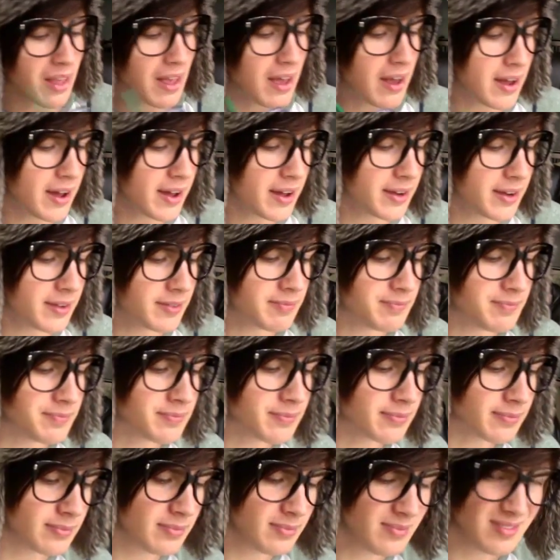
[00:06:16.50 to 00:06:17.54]
and
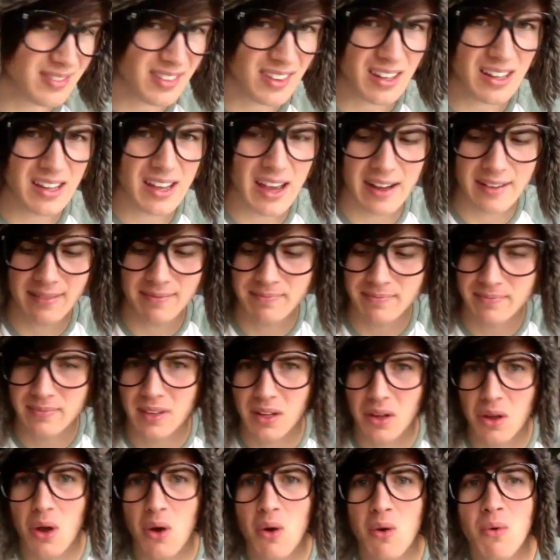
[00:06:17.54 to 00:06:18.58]
yeah,
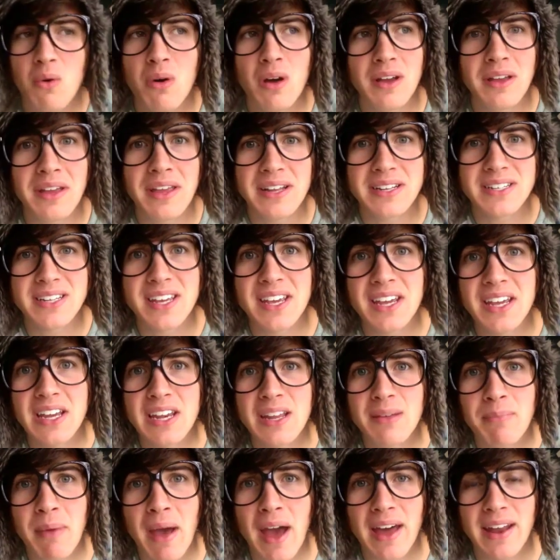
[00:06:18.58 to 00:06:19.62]
go get a
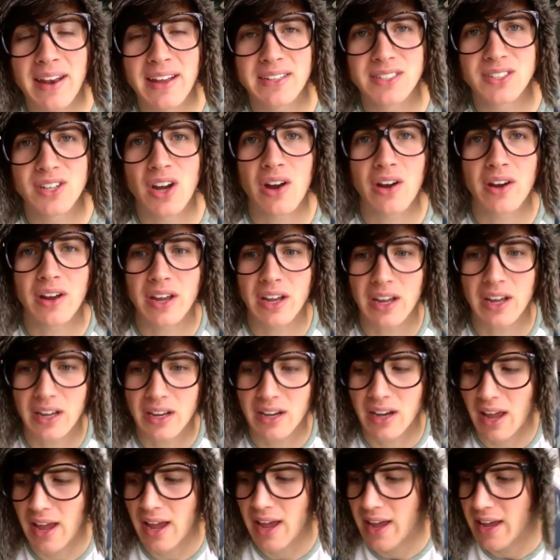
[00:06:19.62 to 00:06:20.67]
heating pad at
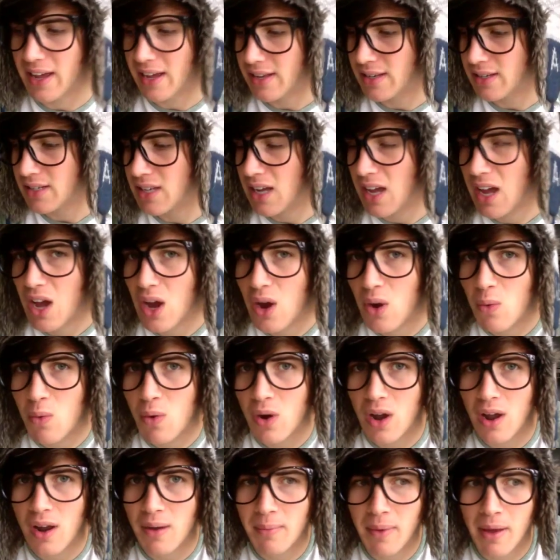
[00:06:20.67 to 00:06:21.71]
Target and
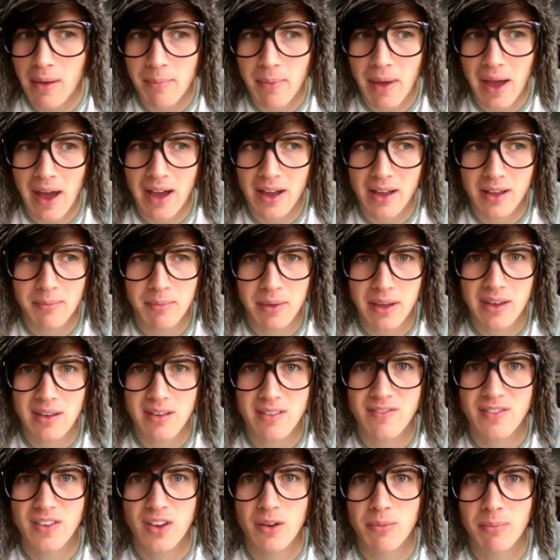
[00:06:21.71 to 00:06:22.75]
work on my back and make
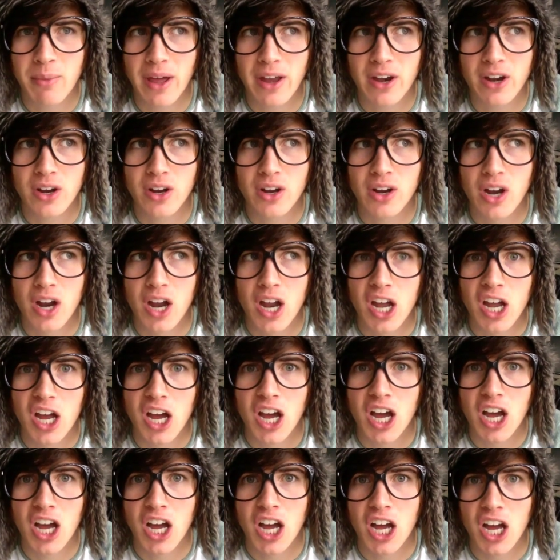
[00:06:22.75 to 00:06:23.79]
it feel better.
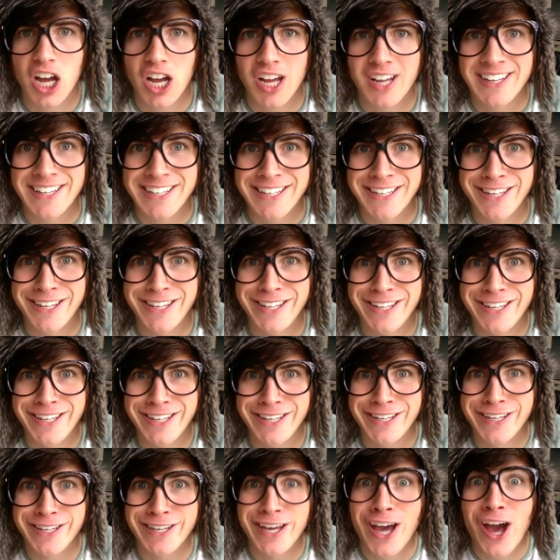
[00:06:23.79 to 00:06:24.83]
Uh,
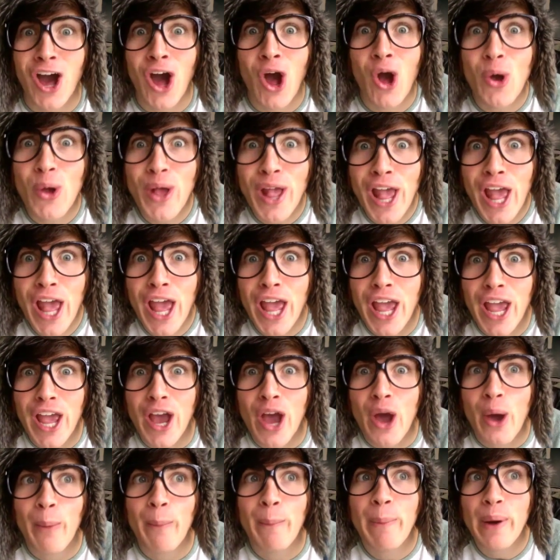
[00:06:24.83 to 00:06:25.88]
okay.
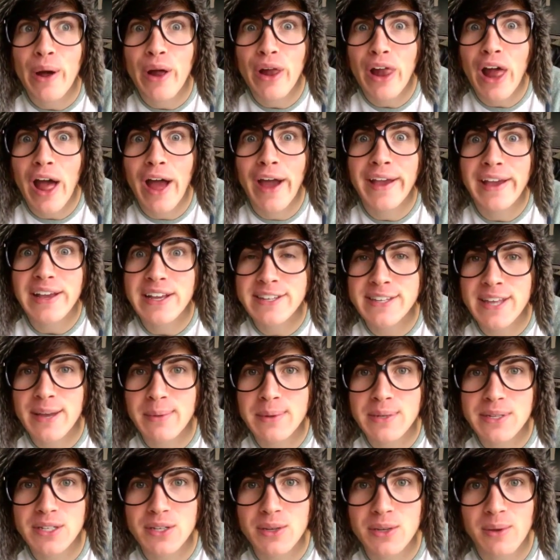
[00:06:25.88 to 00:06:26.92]
Well, I guess I
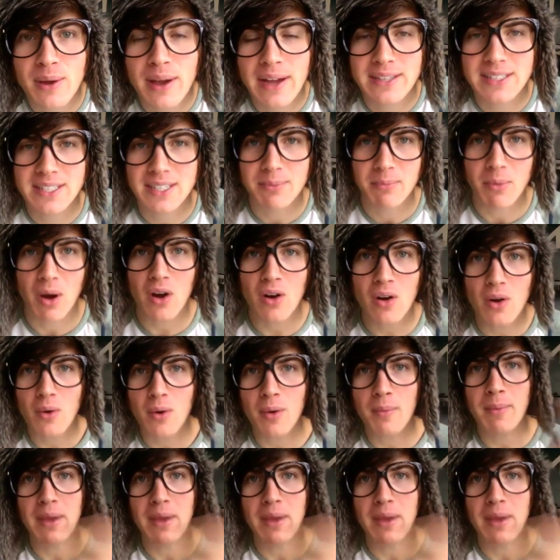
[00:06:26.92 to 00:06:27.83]
will see you guys tomorrow, and